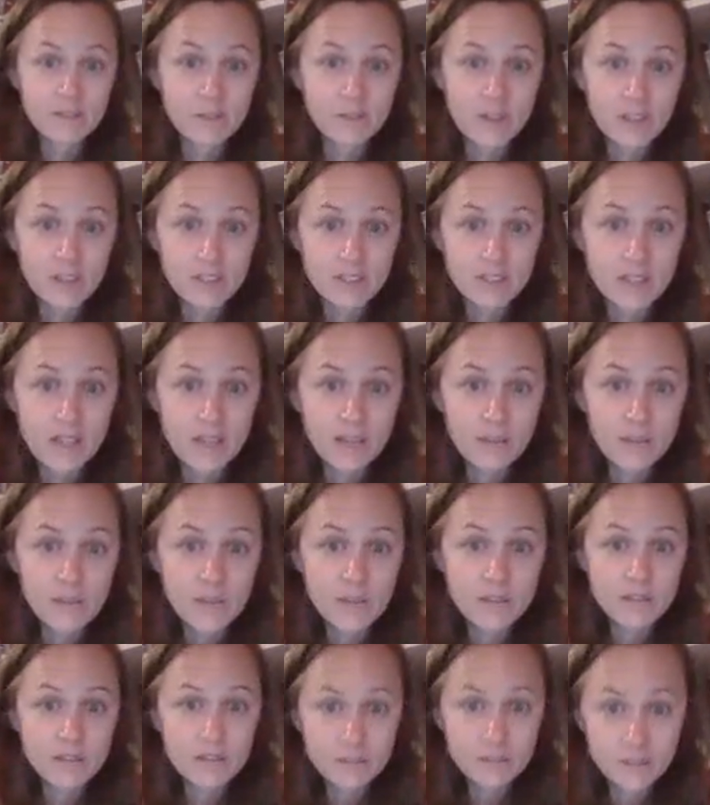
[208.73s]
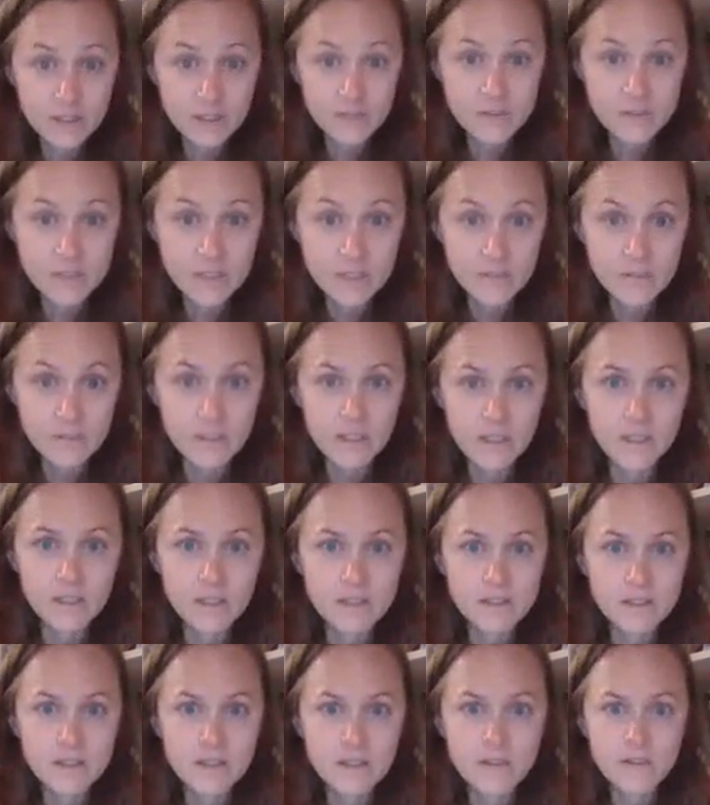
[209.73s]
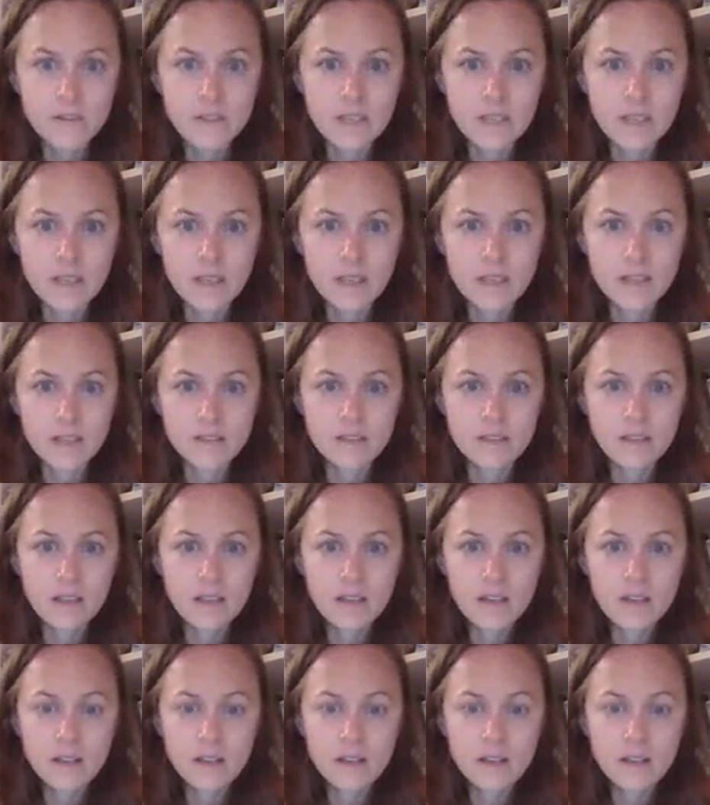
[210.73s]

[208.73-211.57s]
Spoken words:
firsthand because I've lived it for the last 7 years.